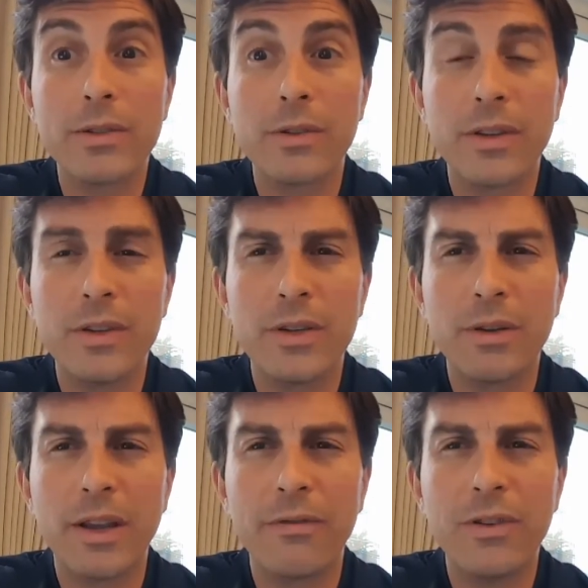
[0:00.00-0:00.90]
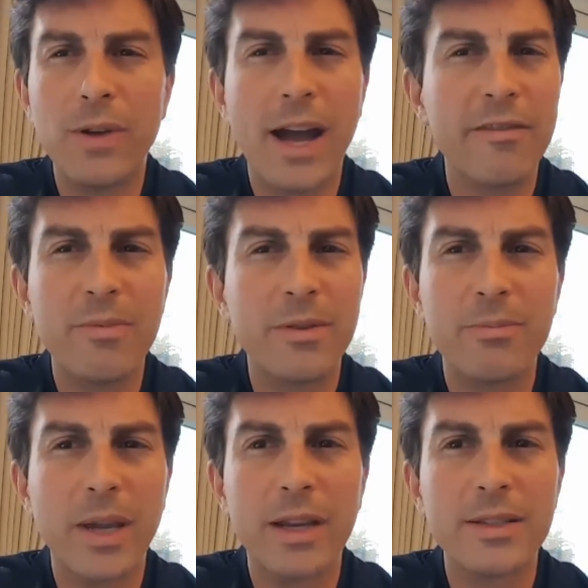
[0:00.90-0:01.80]
so that if you have been
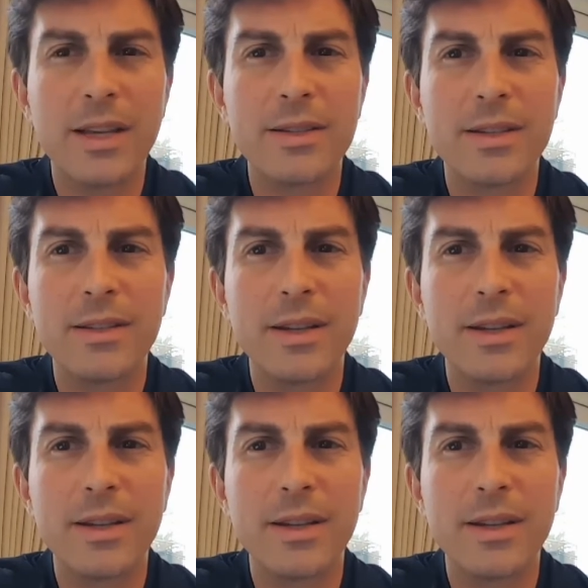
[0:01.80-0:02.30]
paying attention,